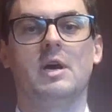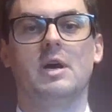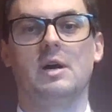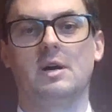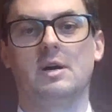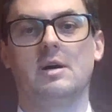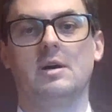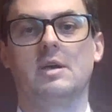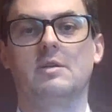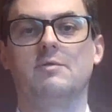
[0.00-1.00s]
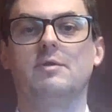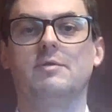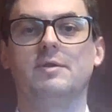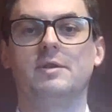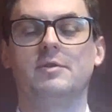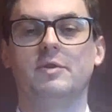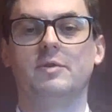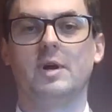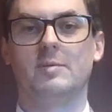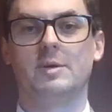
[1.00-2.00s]
can fulfill the
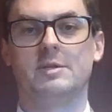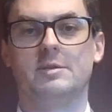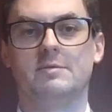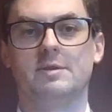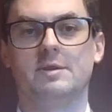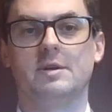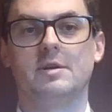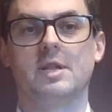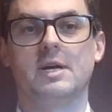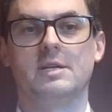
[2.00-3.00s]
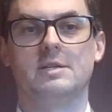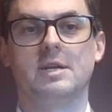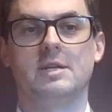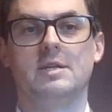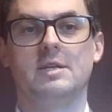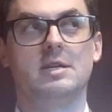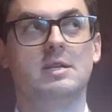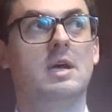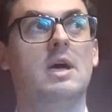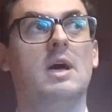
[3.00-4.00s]
requirements of the clients that they need.
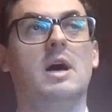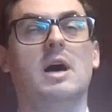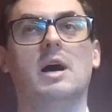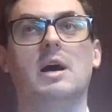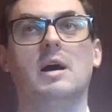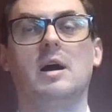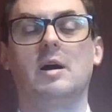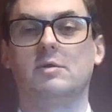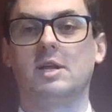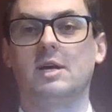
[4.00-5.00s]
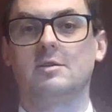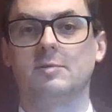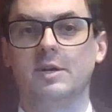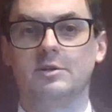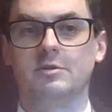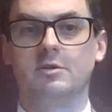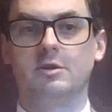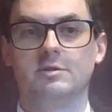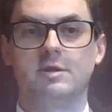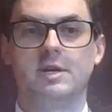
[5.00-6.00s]
I would like to mention
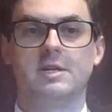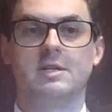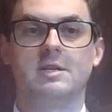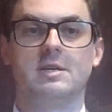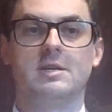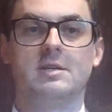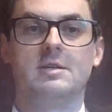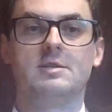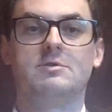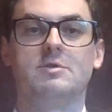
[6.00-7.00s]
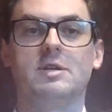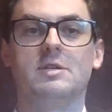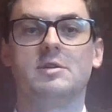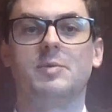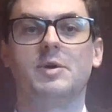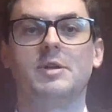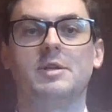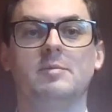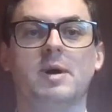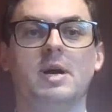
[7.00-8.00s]
also that this train is
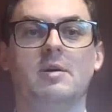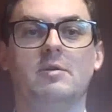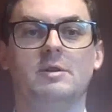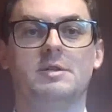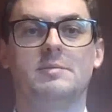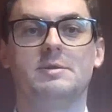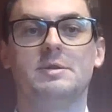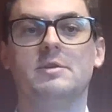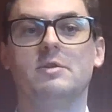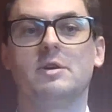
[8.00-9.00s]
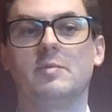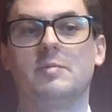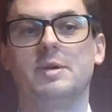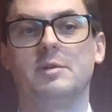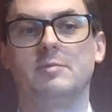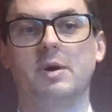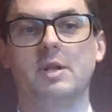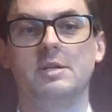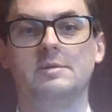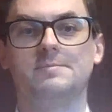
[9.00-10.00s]
operated by our subsidiary company in
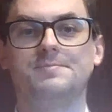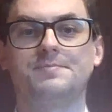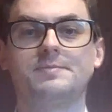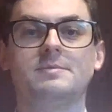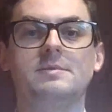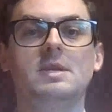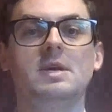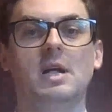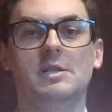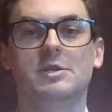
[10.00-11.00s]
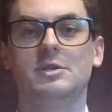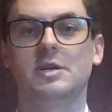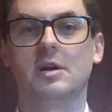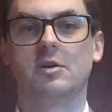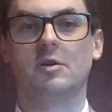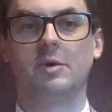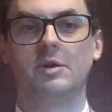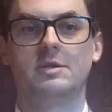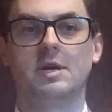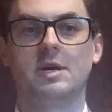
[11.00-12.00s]
Poland, LTG Cargo
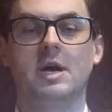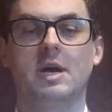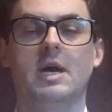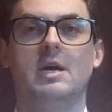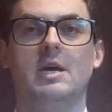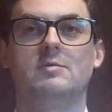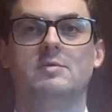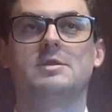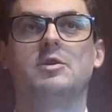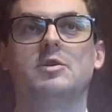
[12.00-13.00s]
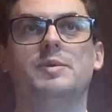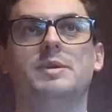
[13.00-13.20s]
Polska. It was open